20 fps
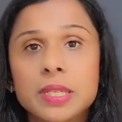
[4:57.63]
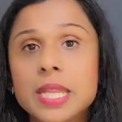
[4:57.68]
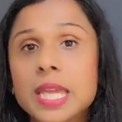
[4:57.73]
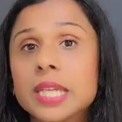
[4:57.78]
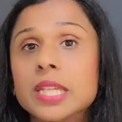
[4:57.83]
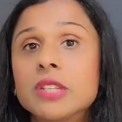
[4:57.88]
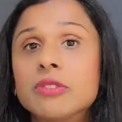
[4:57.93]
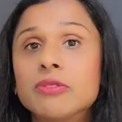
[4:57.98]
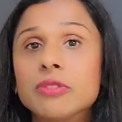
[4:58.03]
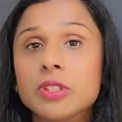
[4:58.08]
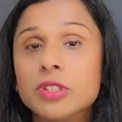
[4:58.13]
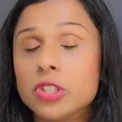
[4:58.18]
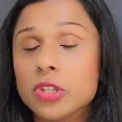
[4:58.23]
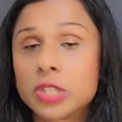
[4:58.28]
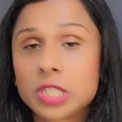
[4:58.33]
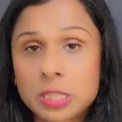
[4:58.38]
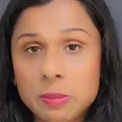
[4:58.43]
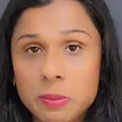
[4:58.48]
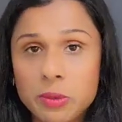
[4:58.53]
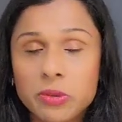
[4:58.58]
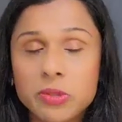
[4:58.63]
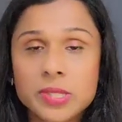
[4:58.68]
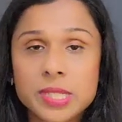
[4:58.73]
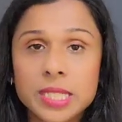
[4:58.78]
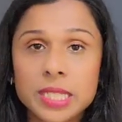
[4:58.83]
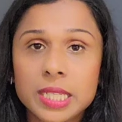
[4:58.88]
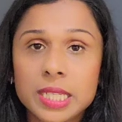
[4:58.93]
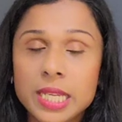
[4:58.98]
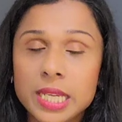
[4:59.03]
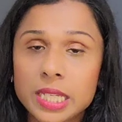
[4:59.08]
negative, you're
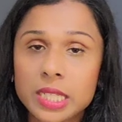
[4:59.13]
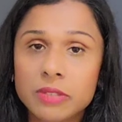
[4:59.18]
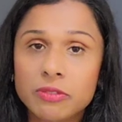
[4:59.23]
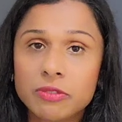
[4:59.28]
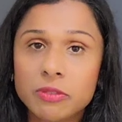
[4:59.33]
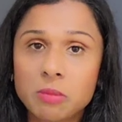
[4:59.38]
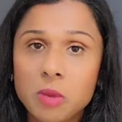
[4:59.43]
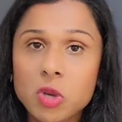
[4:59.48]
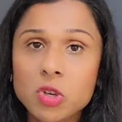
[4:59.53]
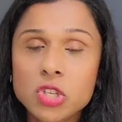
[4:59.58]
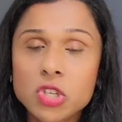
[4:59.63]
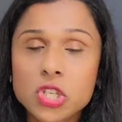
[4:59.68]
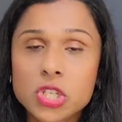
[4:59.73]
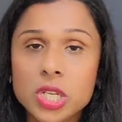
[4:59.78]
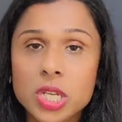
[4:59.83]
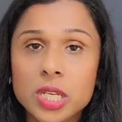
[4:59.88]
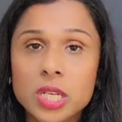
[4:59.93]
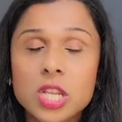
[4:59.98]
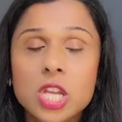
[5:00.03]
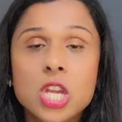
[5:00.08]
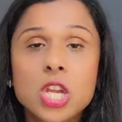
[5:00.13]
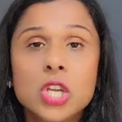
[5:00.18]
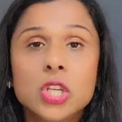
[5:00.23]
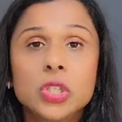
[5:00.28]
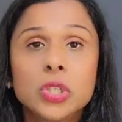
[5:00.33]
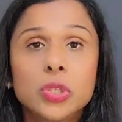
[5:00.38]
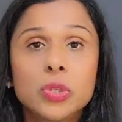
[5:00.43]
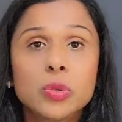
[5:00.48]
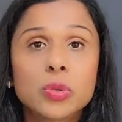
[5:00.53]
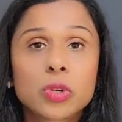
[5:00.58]
experiencing a negative emotion,
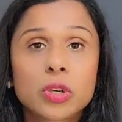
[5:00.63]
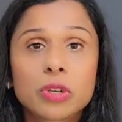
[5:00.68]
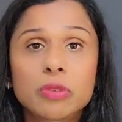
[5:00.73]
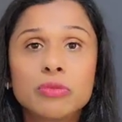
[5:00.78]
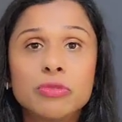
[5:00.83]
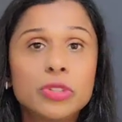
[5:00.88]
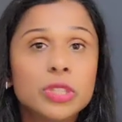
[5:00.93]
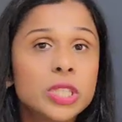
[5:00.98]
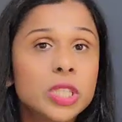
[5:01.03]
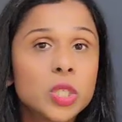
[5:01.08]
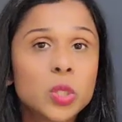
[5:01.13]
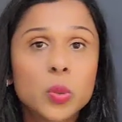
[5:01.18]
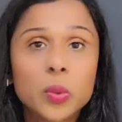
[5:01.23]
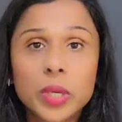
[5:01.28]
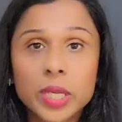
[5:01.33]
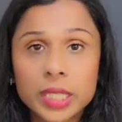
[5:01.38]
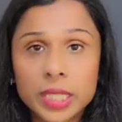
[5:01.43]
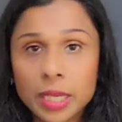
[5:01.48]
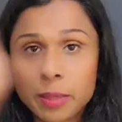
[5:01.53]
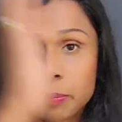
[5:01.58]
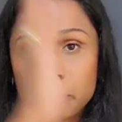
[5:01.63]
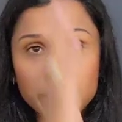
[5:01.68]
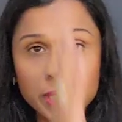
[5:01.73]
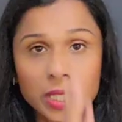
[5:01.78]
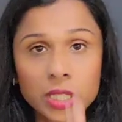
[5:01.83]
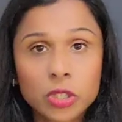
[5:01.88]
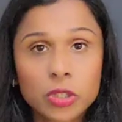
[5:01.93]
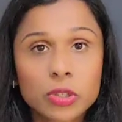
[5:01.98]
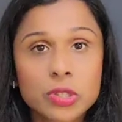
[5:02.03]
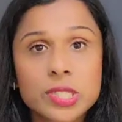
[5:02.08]
you're really quick at
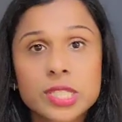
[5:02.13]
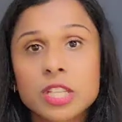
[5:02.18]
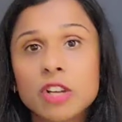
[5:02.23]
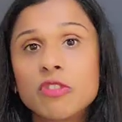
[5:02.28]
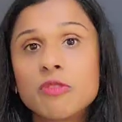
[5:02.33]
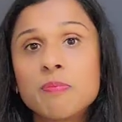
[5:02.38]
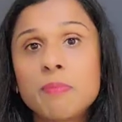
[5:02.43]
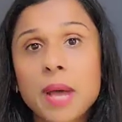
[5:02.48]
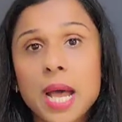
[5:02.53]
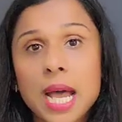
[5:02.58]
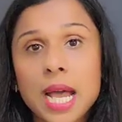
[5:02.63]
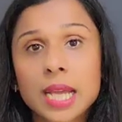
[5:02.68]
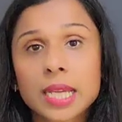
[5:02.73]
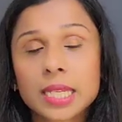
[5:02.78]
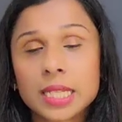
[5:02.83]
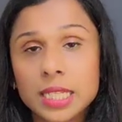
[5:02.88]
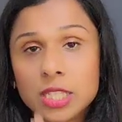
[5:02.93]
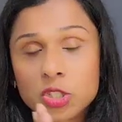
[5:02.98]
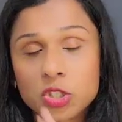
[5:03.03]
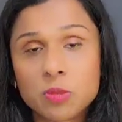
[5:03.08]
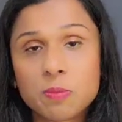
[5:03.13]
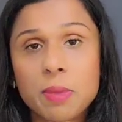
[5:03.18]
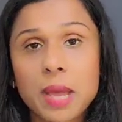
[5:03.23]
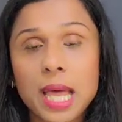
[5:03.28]
bringing yourself back into